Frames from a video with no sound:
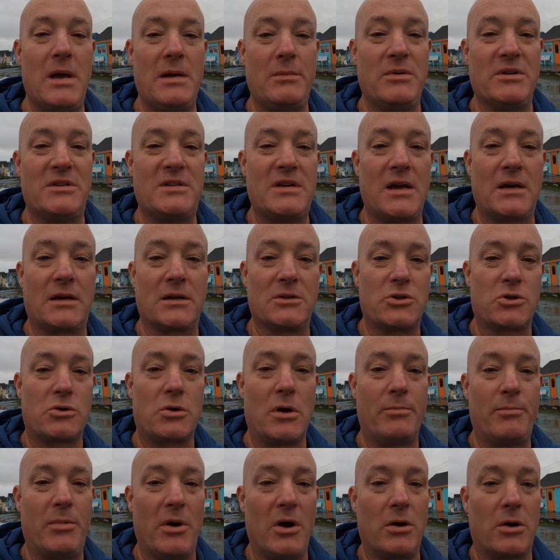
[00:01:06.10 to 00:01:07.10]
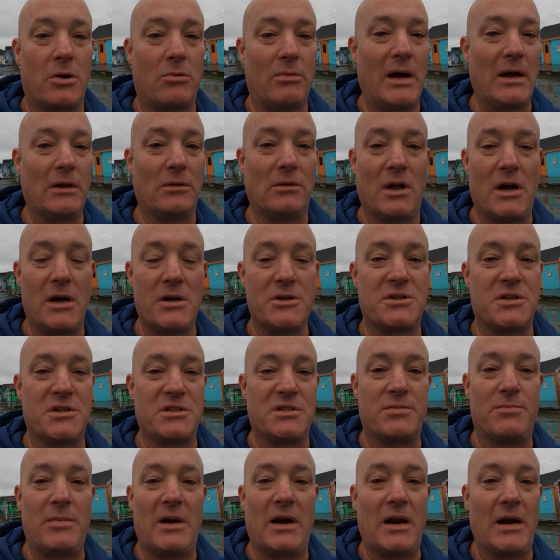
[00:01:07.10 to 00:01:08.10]
Maybe take a trip out around lunch
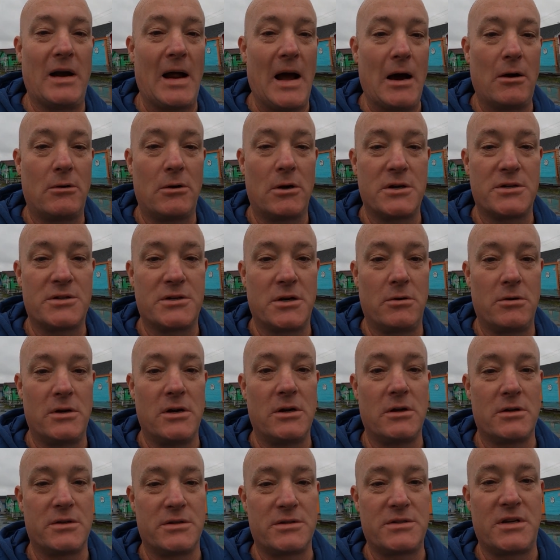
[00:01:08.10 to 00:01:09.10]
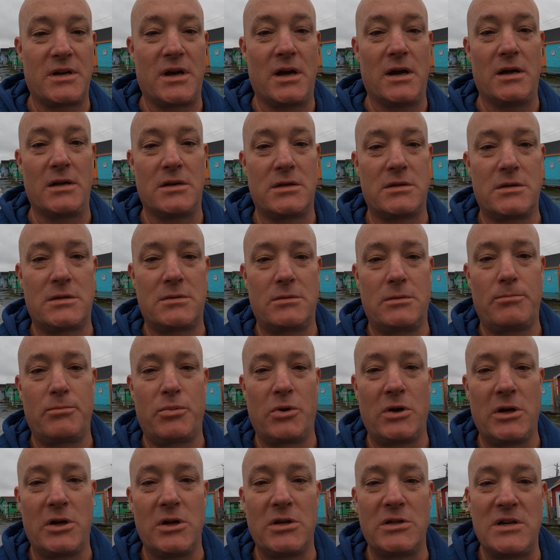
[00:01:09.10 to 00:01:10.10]
and spend an hour or so here. It's a
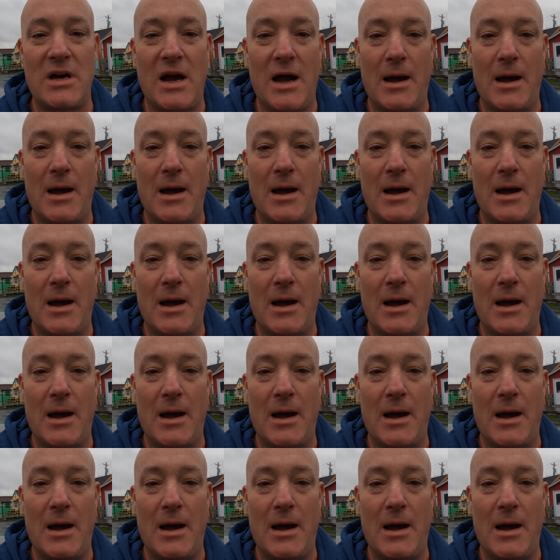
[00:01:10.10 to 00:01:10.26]
pretty good